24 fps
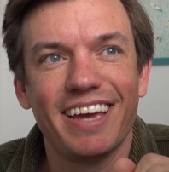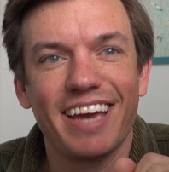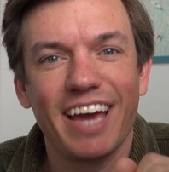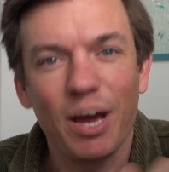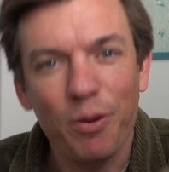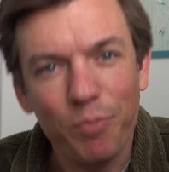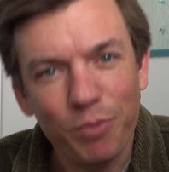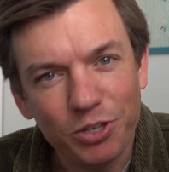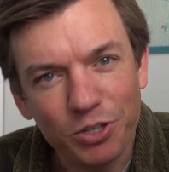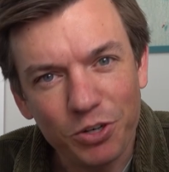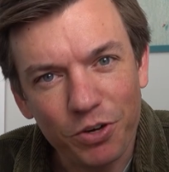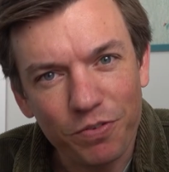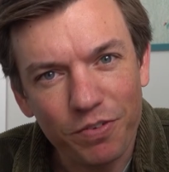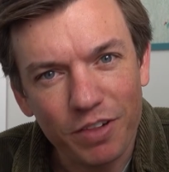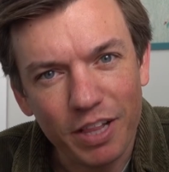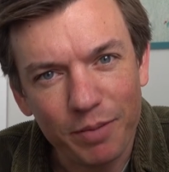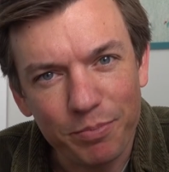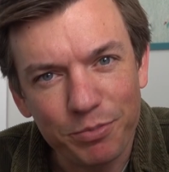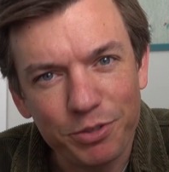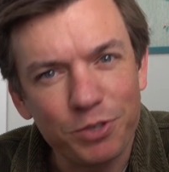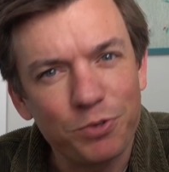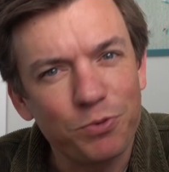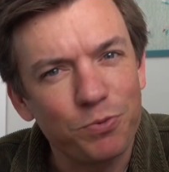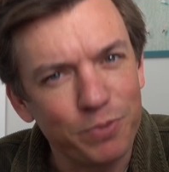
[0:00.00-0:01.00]
How much
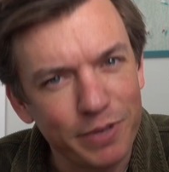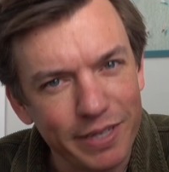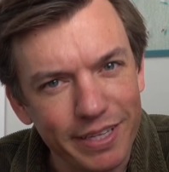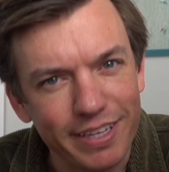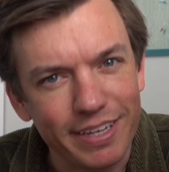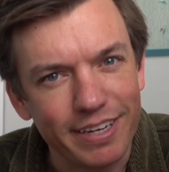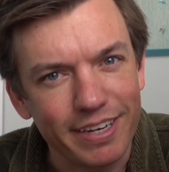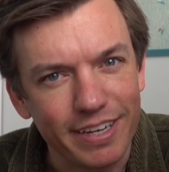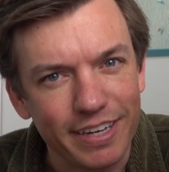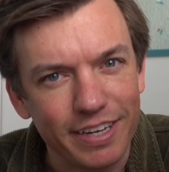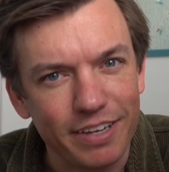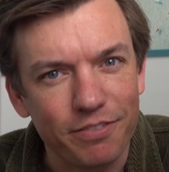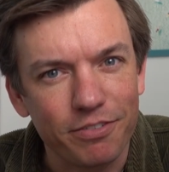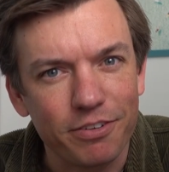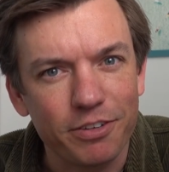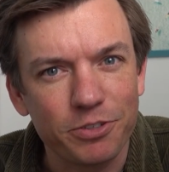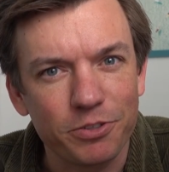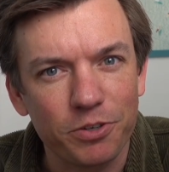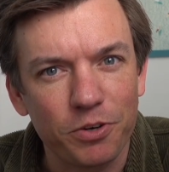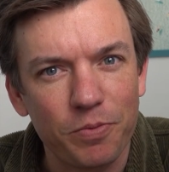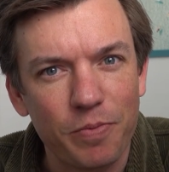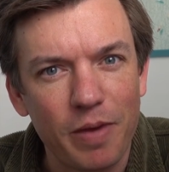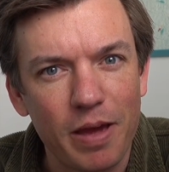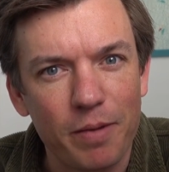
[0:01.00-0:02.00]
overlap do you really need for
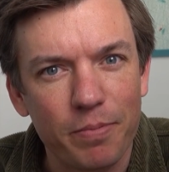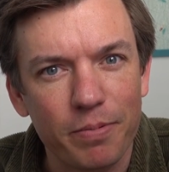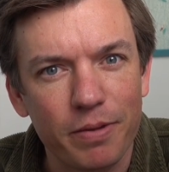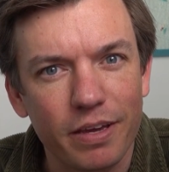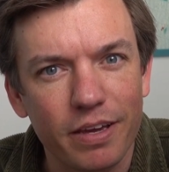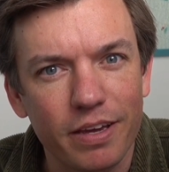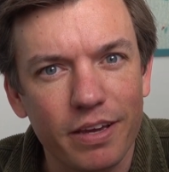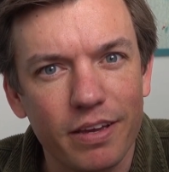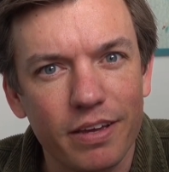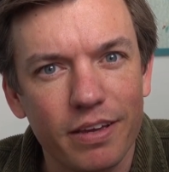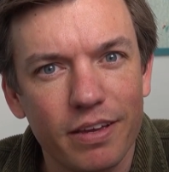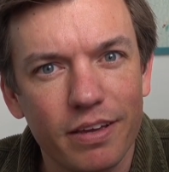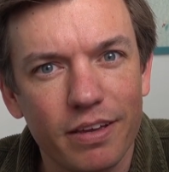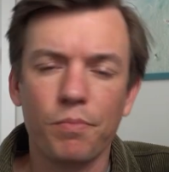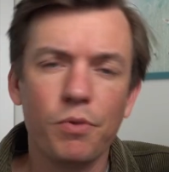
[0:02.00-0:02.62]
drone mapping?